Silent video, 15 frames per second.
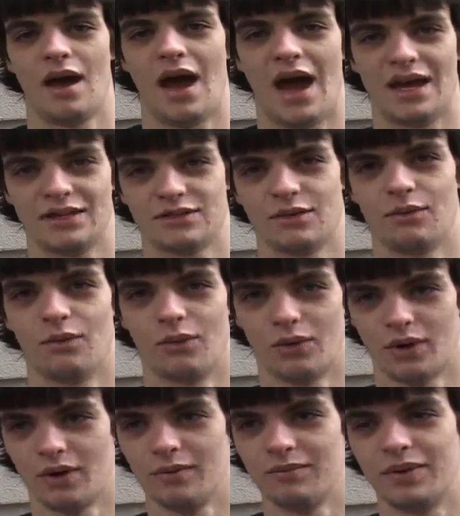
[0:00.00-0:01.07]
as a
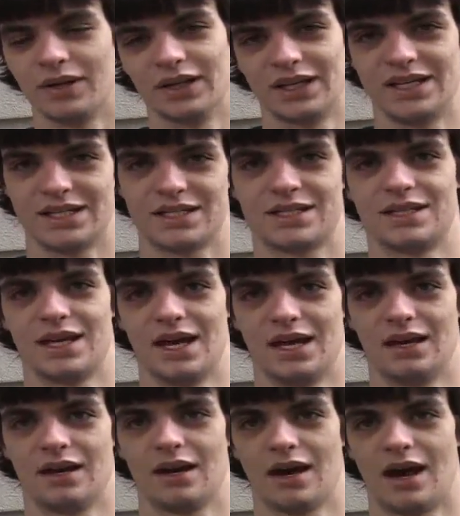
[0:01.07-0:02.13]
world police state,
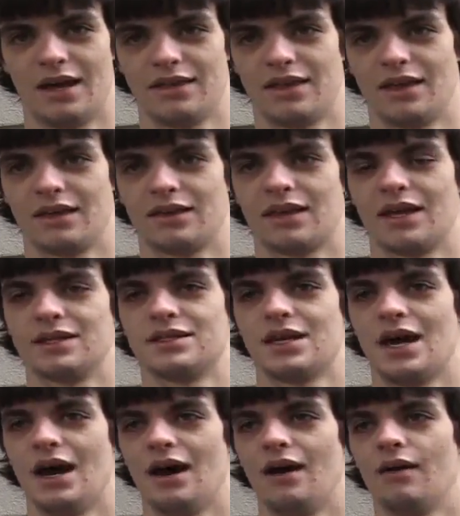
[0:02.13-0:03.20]
I think that's
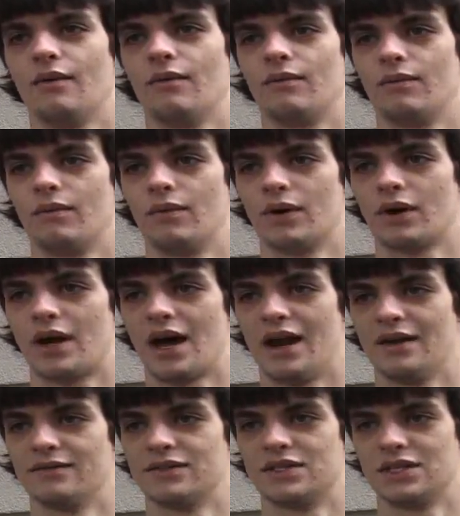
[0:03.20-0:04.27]
how we're
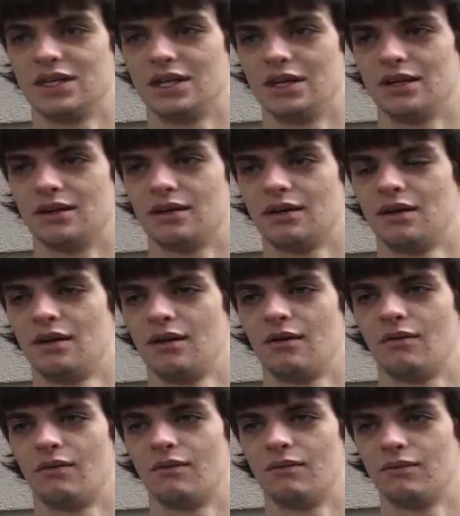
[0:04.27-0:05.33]
kind of seen
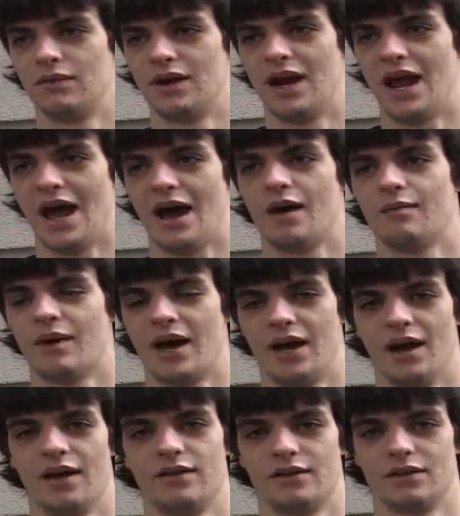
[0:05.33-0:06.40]
now by
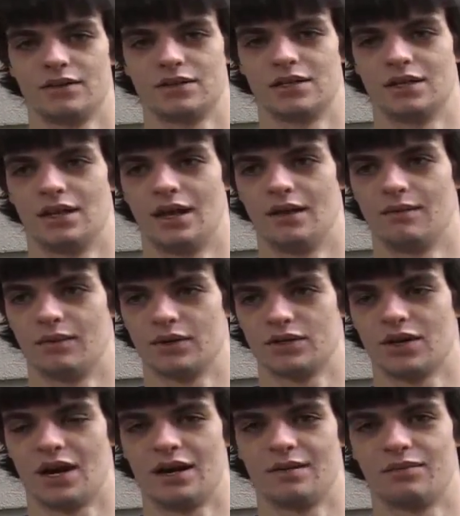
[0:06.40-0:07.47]
others, and then we're
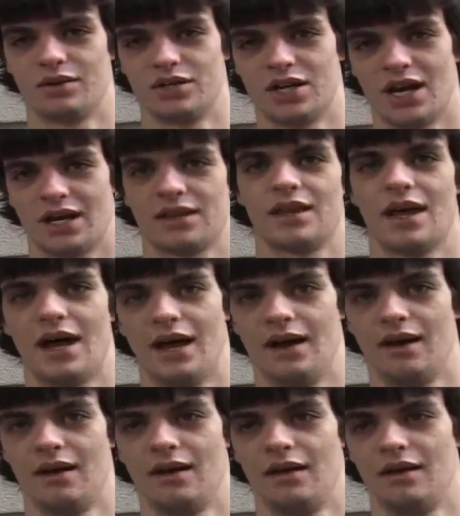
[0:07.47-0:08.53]
trying to project that
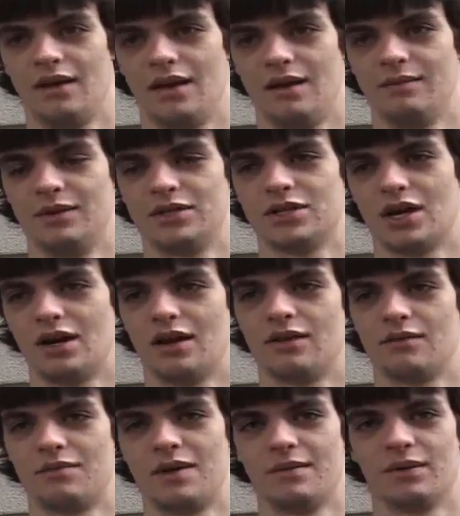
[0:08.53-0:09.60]
image on
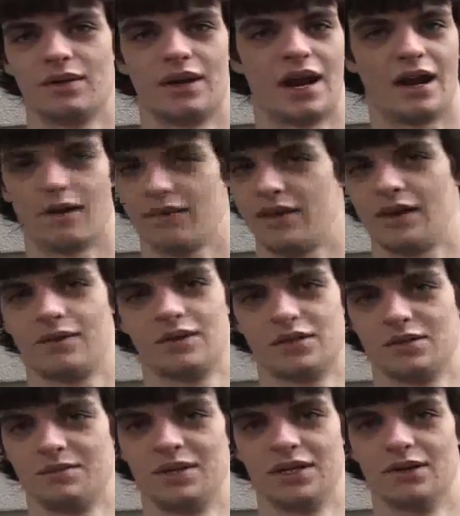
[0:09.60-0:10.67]
other people, and I don't think we
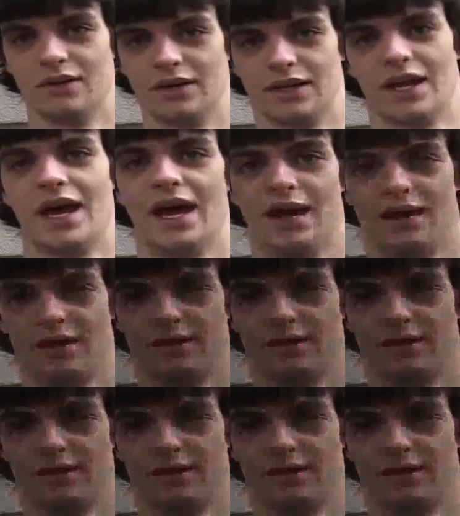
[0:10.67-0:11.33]
should be doing that.